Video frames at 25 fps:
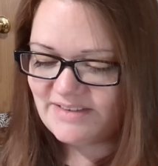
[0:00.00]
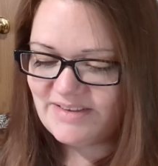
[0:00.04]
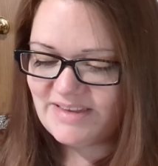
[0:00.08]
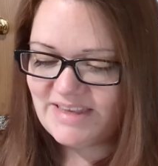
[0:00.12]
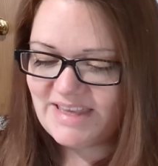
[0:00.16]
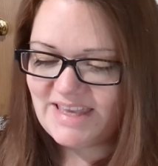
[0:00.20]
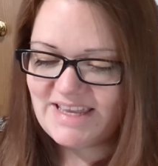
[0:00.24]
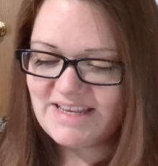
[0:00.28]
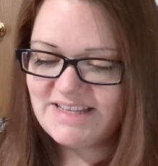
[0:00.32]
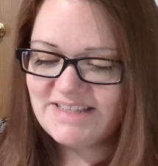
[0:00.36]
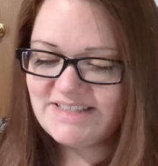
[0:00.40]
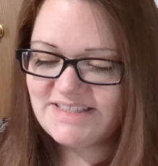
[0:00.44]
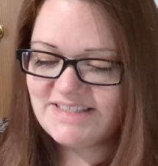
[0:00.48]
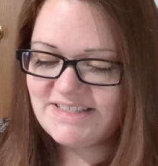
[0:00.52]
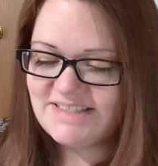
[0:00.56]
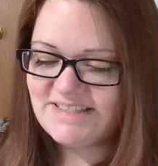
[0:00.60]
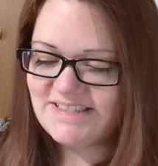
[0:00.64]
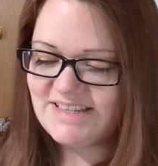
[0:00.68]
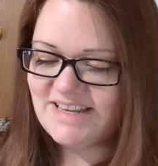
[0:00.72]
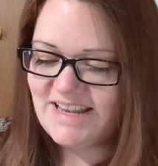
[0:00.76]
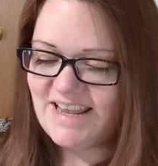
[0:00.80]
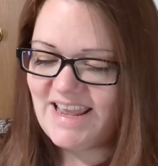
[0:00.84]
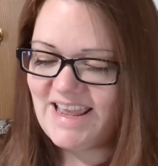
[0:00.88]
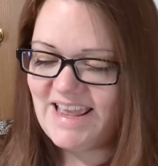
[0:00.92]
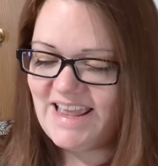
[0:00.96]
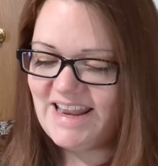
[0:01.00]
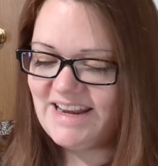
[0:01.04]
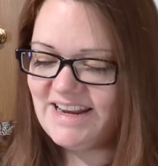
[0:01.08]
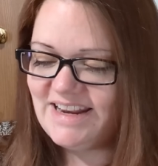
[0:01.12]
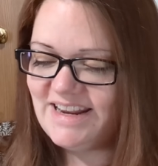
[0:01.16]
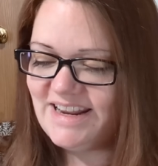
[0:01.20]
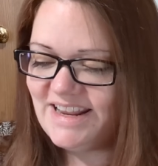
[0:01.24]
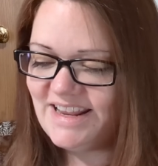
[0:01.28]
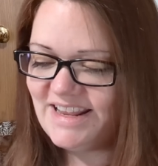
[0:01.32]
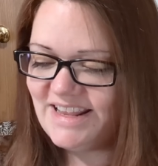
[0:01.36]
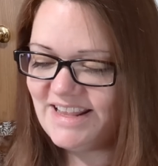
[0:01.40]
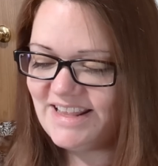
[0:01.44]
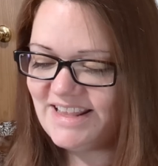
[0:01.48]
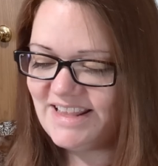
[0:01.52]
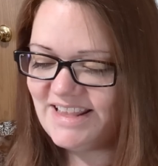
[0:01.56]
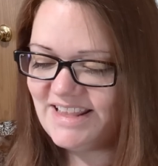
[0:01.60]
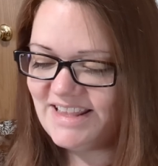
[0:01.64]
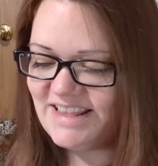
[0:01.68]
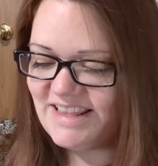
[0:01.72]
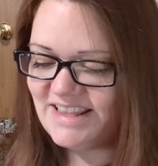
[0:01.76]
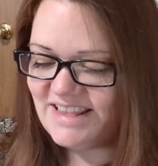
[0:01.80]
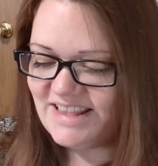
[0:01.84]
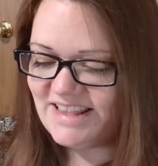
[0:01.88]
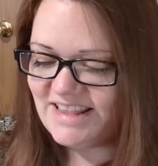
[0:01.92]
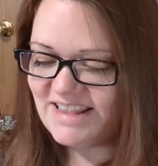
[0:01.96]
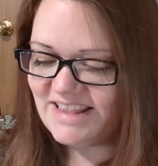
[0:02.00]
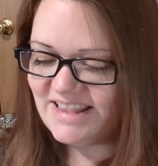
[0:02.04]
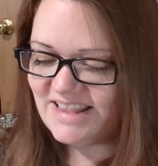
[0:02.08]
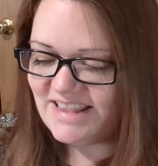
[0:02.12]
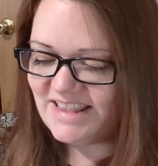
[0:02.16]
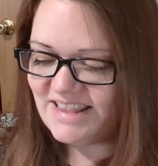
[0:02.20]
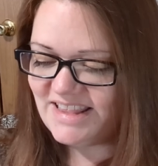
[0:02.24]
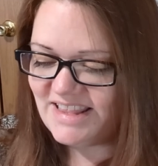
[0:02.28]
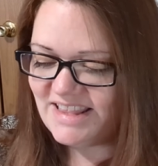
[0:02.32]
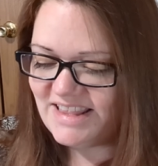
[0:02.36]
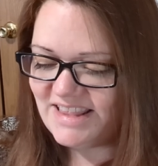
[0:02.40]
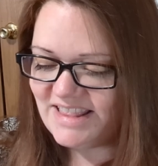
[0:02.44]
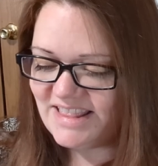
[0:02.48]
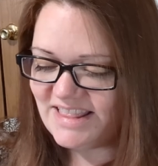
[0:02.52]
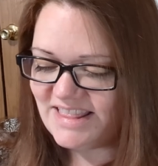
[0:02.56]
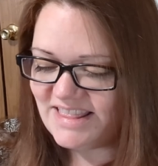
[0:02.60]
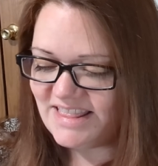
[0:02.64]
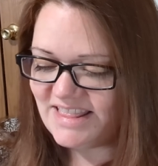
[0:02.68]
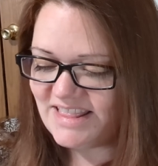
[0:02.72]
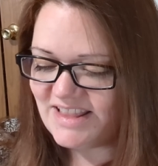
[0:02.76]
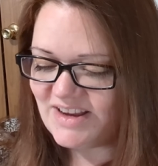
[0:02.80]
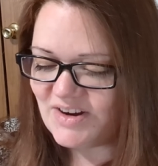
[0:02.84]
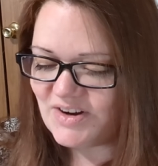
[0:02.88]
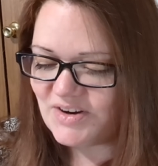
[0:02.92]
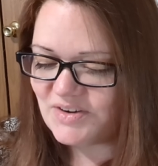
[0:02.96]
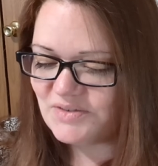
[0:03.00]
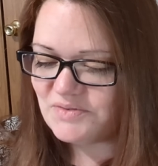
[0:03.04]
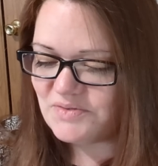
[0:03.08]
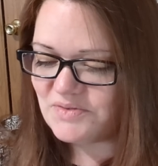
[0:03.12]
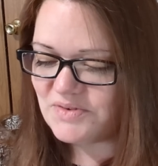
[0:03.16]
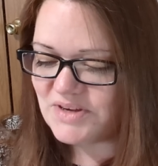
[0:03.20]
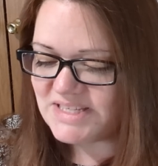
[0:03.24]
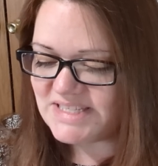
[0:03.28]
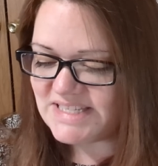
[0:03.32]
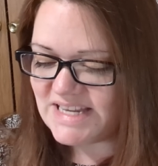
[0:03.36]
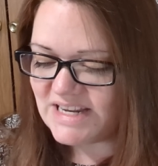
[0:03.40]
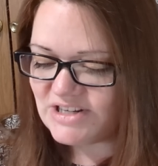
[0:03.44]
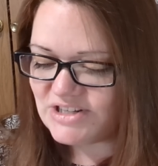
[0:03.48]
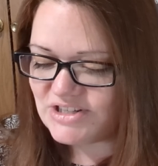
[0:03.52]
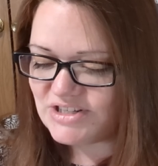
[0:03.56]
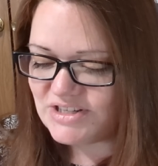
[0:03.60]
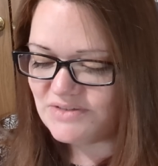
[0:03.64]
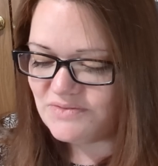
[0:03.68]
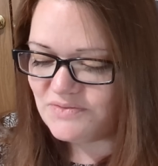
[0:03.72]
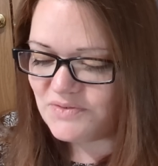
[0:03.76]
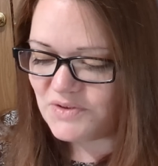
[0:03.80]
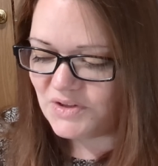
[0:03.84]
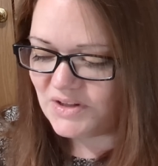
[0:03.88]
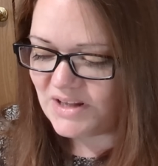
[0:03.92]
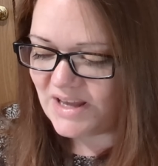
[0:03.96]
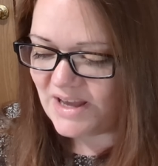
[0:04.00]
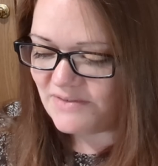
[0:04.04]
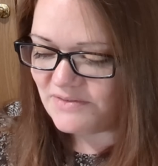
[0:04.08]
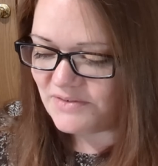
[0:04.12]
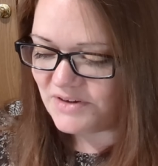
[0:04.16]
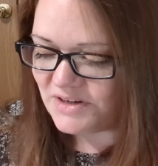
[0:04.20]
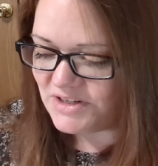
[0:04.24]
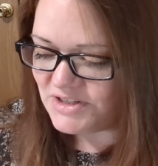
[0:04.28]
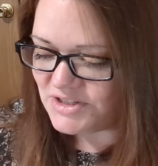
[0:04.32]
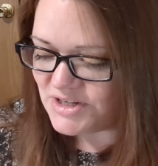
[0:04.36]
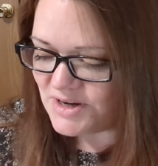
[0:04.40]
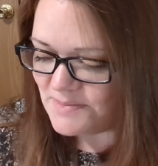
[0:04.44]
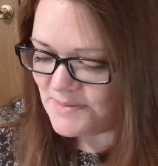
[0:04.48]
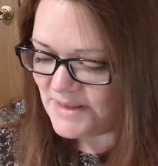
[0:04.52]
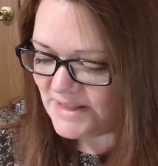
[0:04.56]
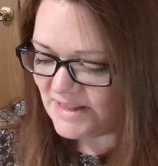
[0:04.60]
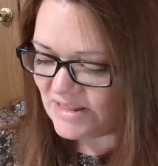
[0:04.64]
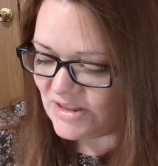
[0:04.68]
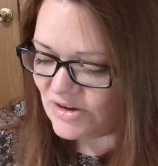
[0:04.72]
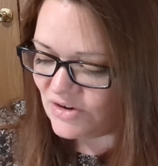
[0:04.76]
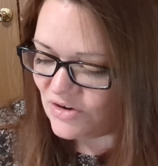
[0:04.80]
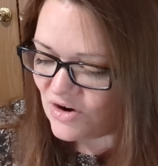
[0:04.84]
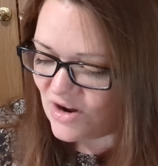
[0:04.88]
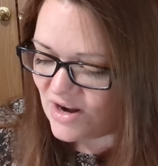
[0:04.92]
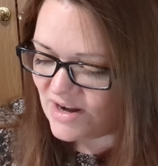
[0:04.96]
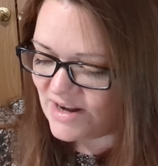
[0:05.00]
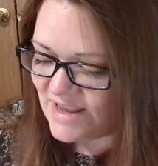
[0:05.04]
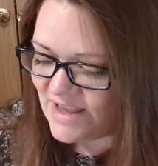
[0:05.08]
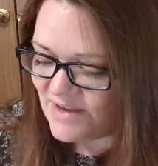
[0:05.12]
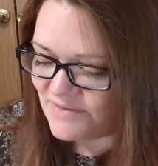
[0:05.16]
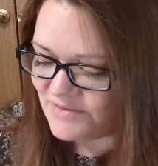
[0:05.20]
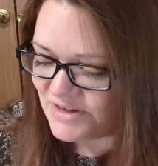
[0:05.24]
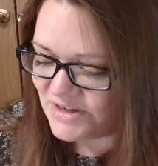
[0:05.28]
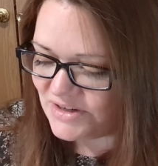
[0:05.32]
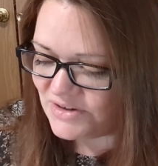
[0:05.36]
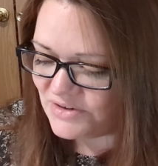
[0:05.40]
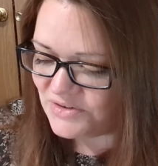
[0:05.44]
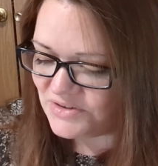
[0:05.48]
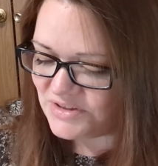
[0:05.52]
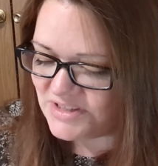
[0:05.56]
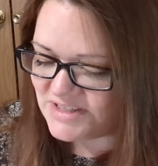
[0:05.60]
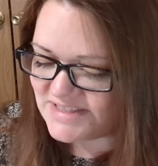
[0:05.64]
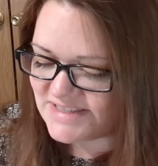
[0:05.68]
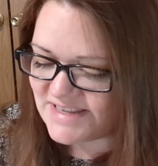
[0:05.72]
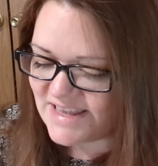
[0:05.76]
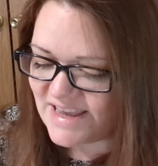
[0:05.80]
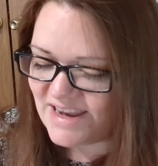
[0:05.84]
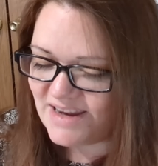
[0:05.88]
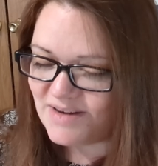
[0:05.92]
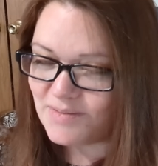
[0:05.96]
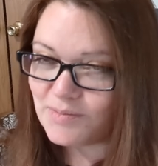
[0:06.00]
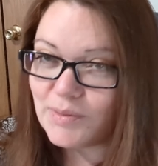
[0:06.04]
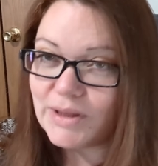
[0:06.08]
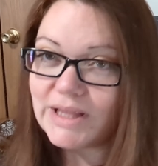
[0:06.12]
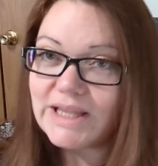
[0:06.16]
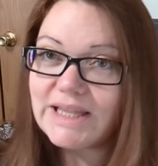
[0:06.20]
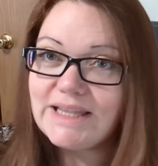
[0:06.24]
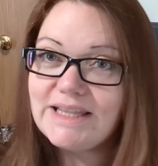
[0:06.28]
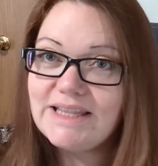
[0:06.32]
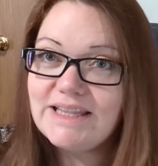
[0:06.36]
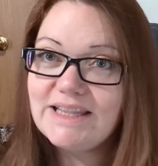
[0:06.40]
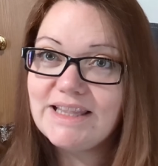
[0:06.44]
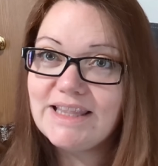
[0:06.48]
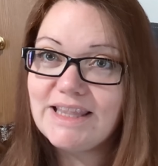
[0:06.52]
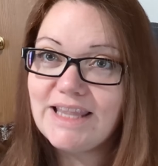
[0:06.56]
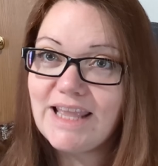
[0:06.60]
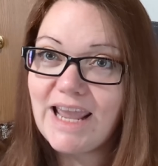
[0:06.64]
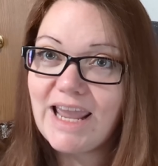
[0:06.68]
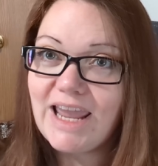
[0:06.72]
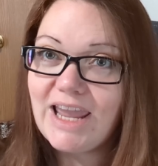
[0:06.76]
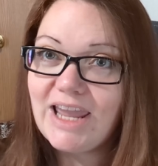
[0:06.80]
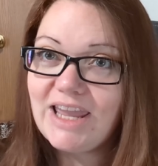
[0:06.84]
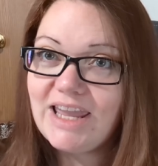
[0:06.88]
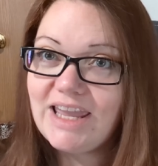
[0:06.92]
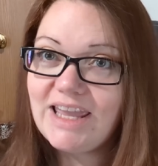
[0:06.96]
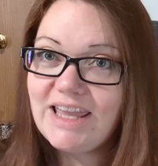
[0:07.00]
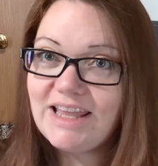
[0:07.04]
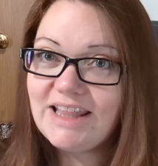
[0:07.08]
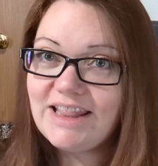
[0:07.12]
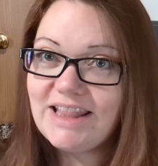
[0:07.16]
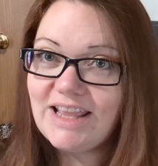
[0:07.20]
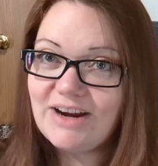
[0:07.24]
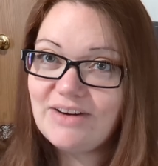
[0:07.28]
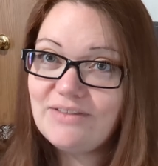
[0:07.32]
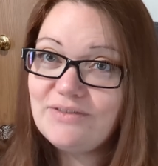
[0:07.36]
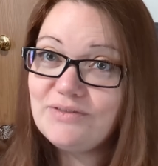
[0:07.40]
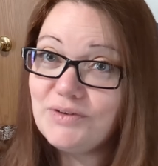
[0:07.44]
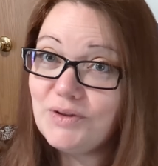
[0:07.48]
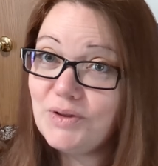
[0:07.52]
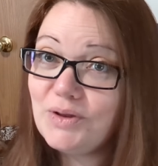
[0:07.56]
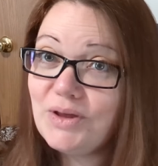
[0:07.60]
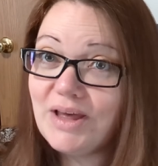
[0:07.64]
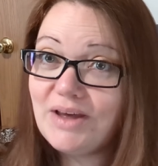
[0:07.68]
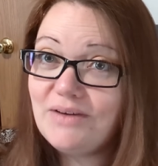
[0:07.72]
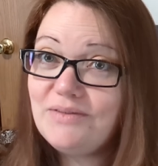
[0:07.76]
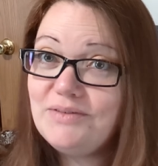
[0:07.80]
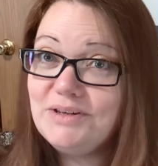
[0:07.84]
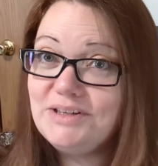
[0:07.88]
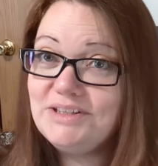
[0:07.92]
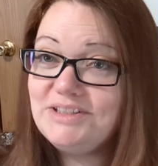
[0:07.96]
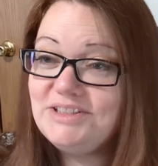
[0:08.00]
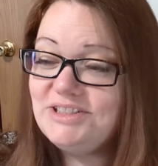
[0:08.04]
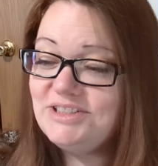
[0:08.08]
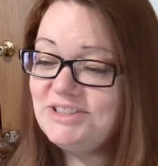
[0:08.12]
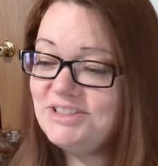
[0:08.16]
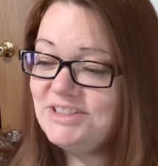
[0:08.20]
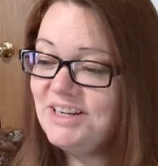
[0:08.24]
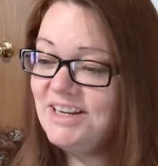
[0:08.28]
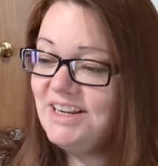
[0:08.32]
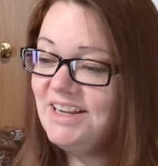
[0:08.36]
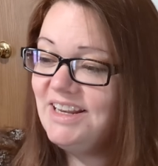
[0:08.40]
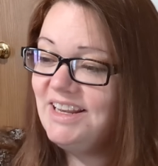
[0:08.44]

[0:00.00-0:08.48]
kits, and they're essentially full coverage. I mean, they're not a heaven and earth design, but they're full coverage.